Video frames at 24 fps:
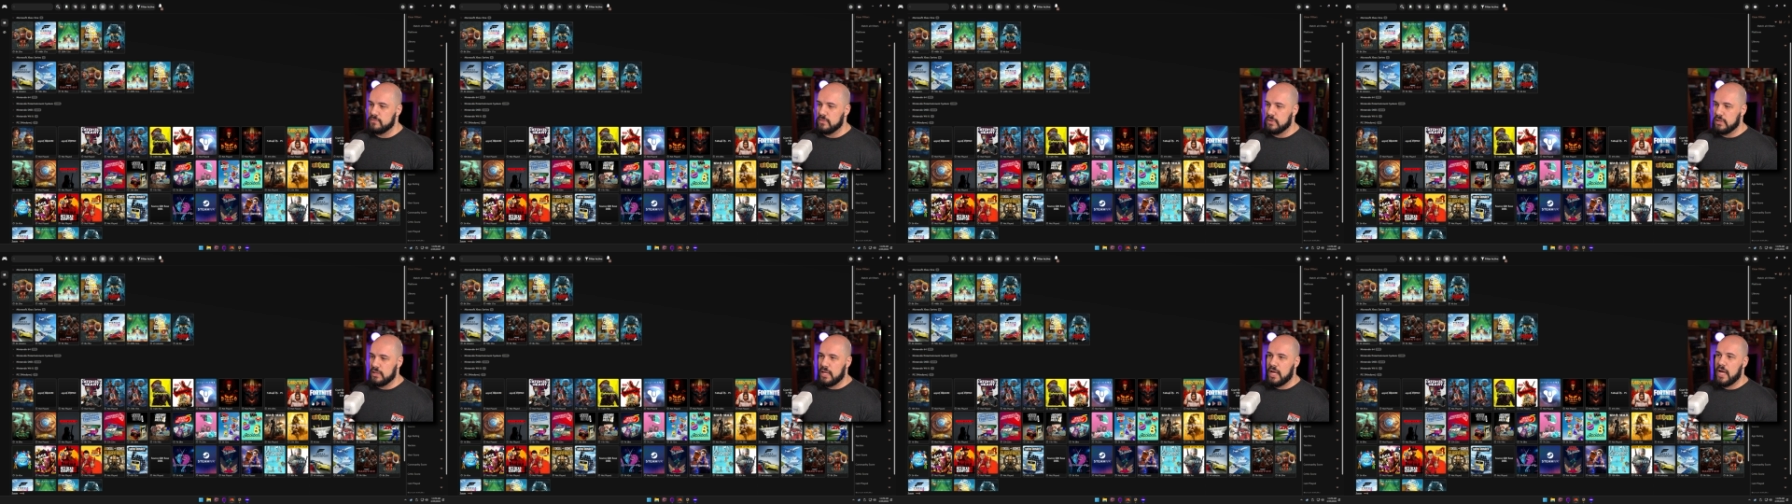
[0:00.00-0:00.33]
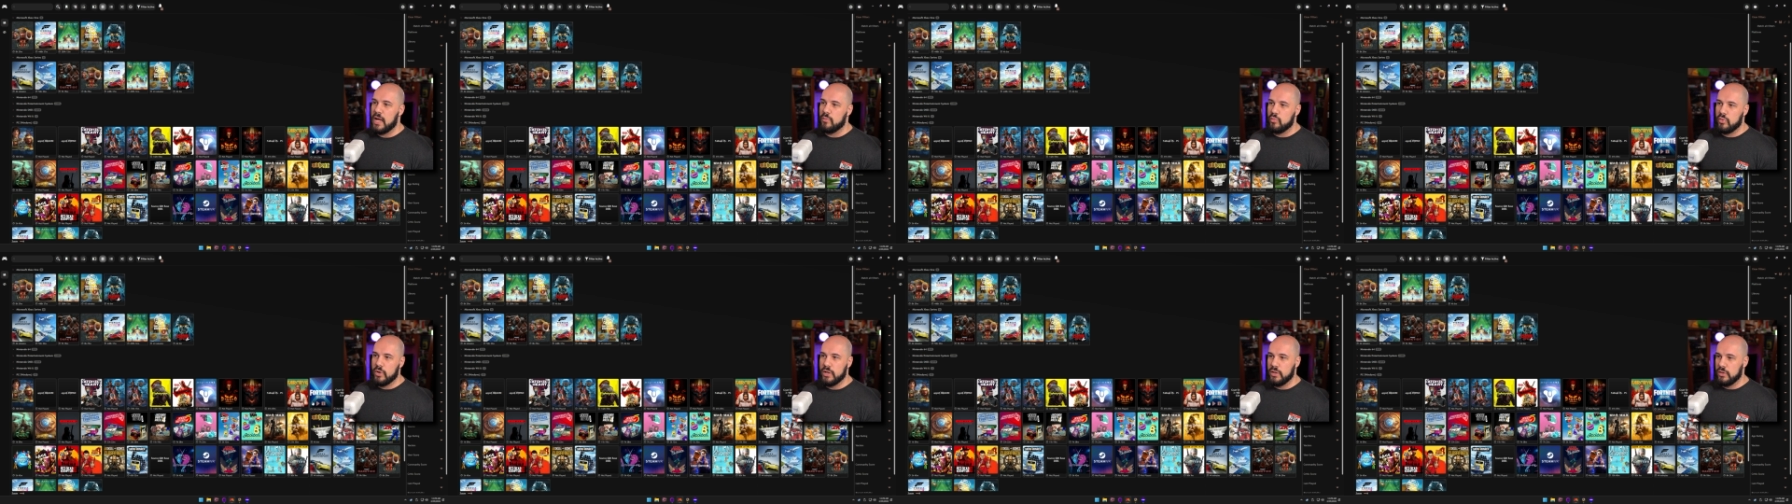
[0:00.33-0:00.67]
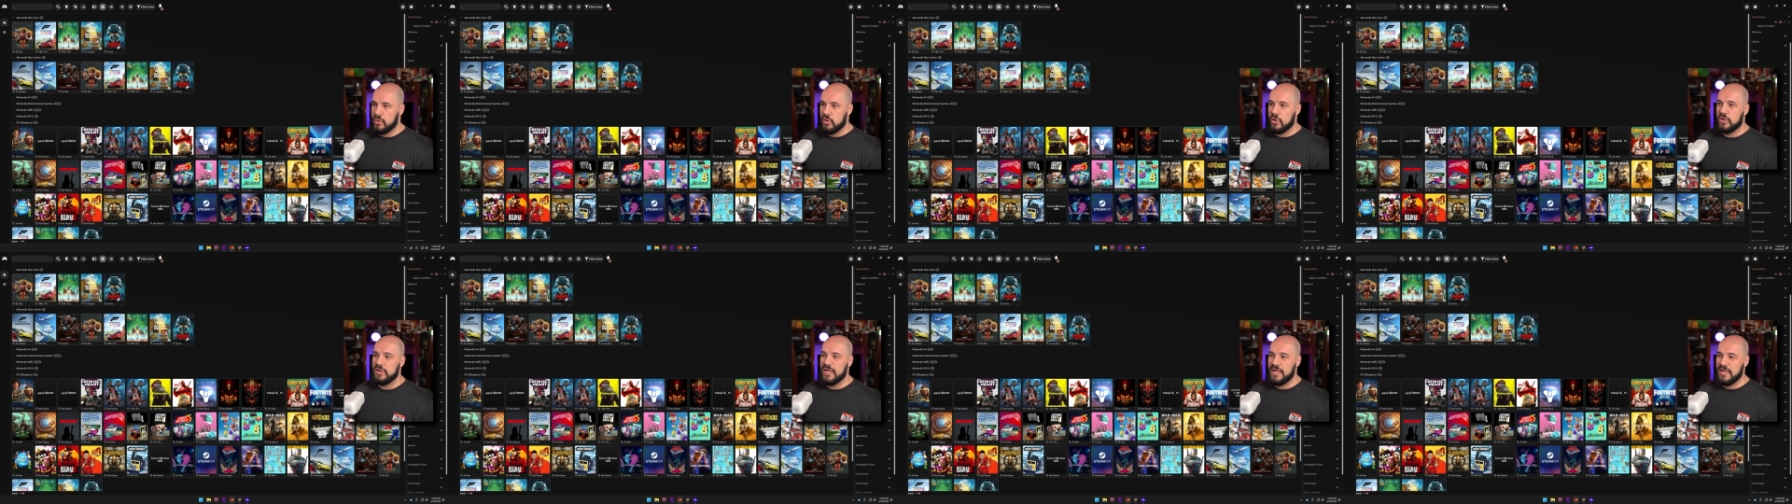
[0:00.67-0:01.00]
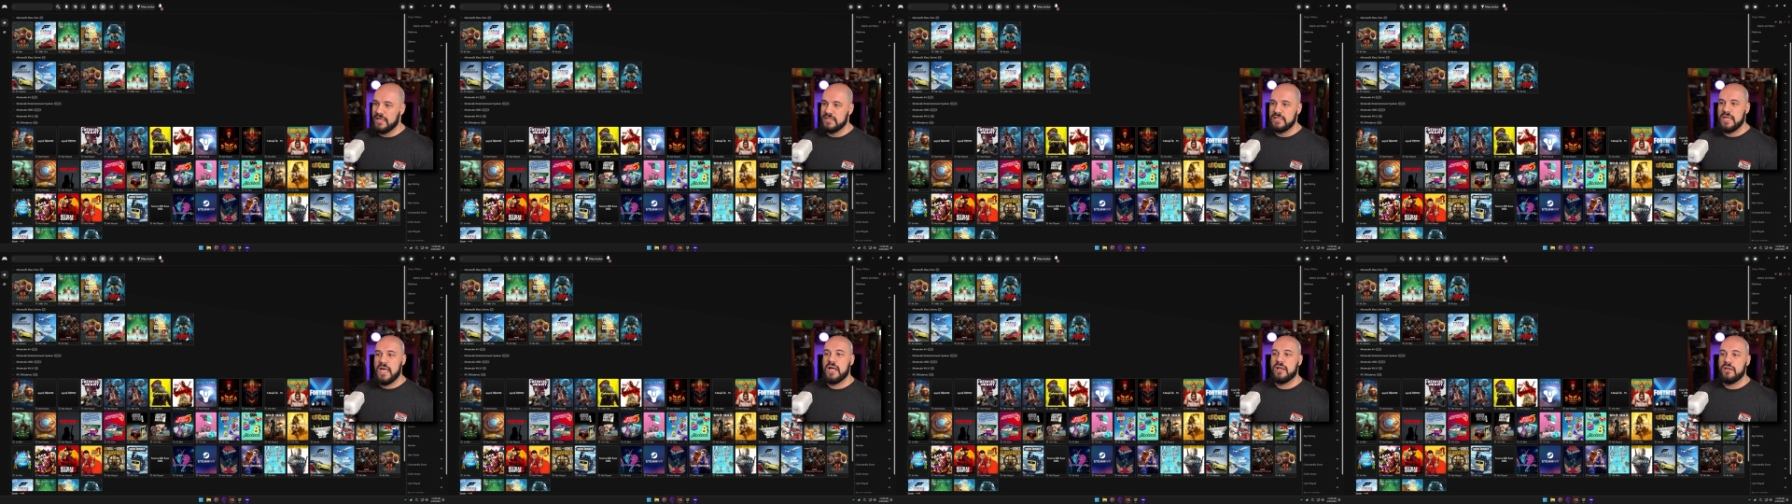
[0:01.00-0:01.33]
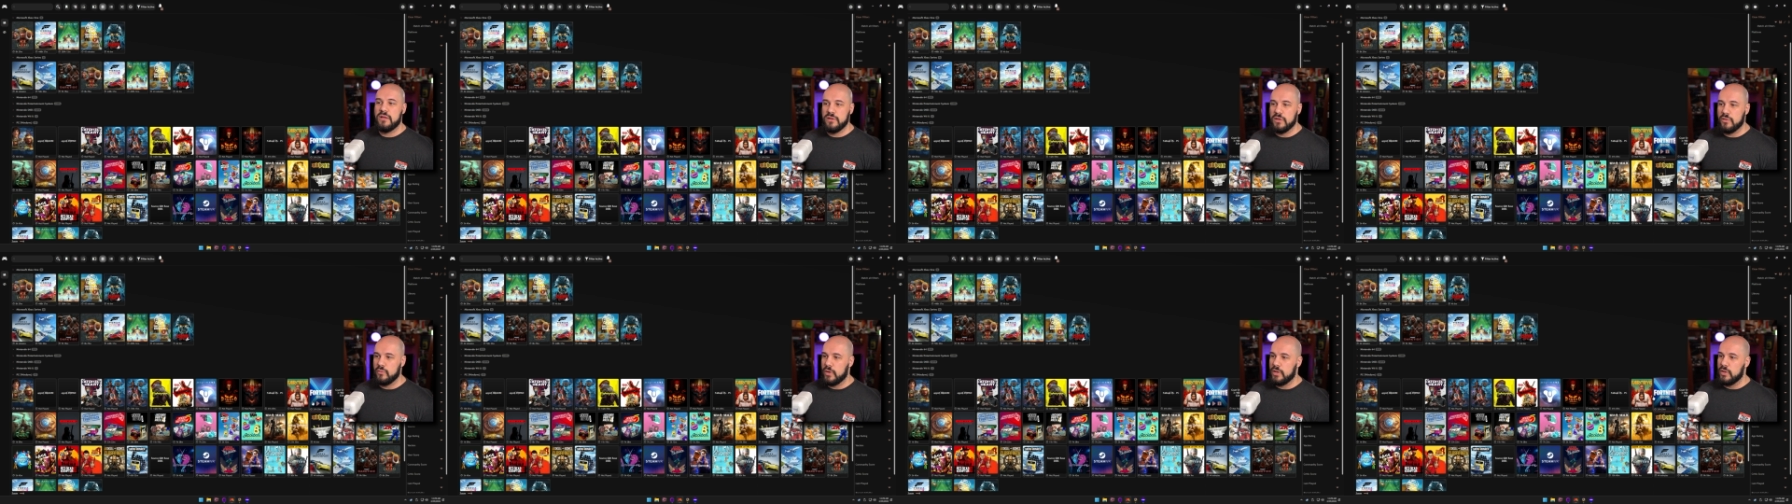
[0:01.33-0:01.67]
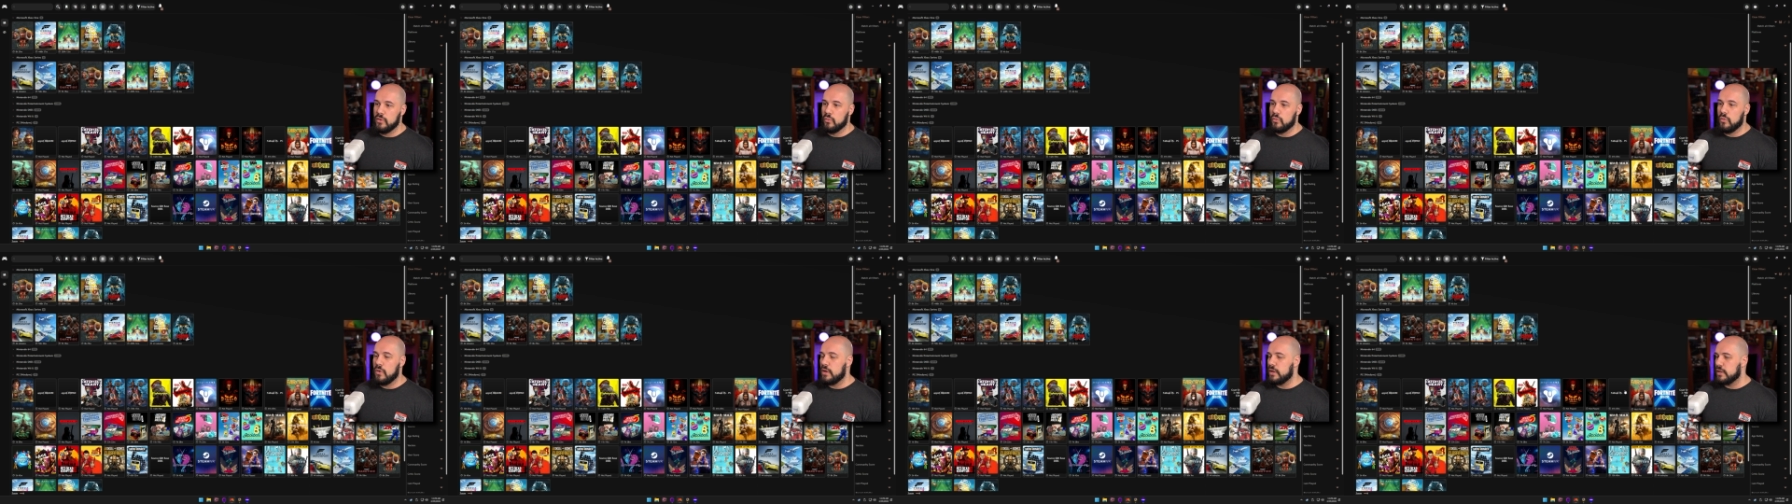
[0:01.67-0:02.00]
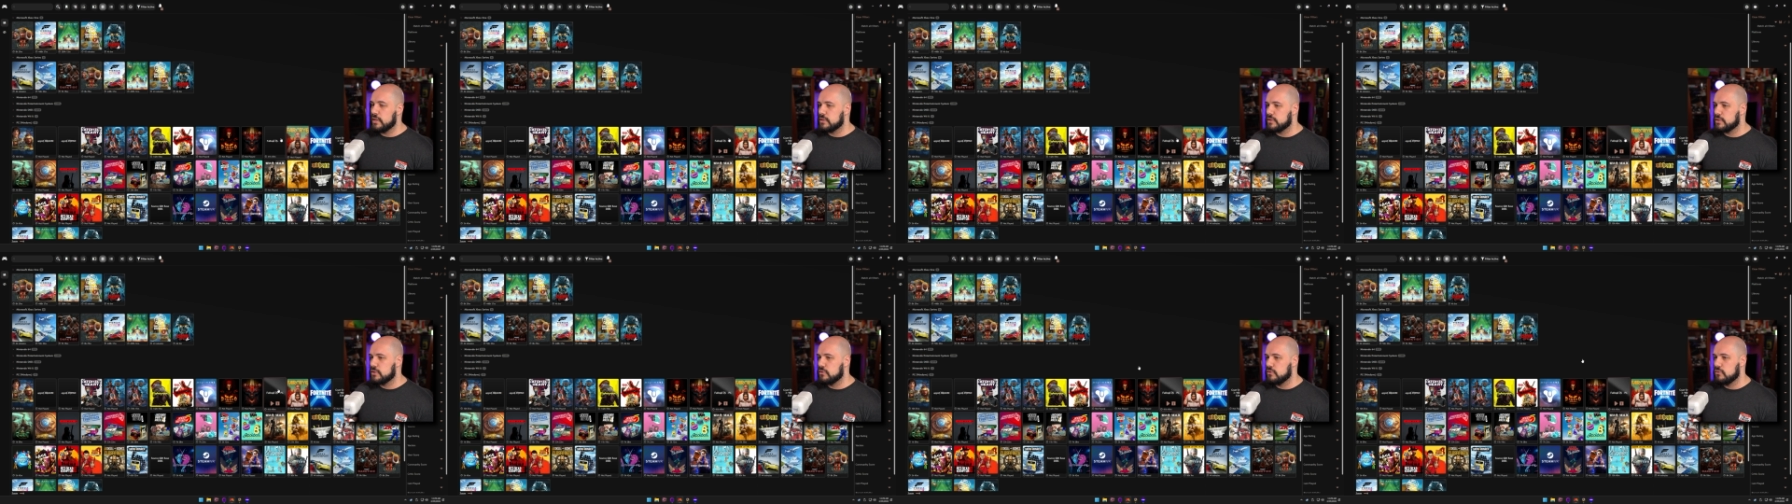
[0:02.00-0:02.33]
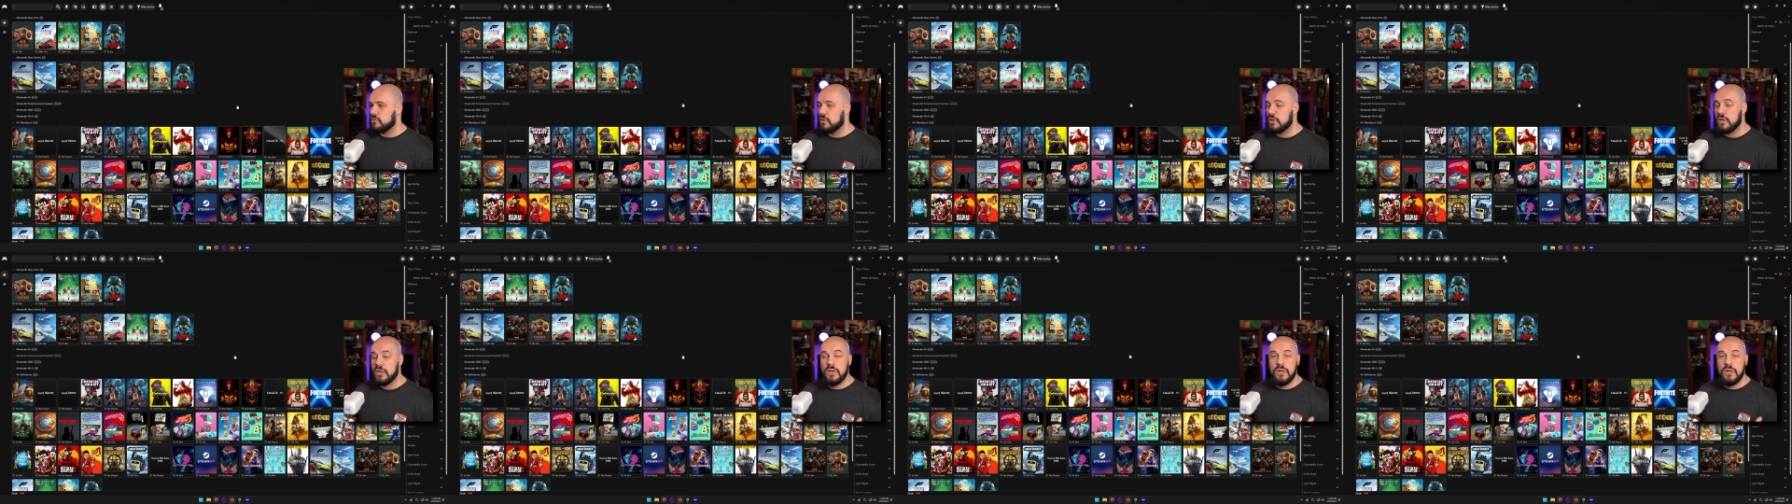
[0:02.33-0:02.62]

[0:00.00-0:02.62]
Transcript: library look exactly the way you want it to,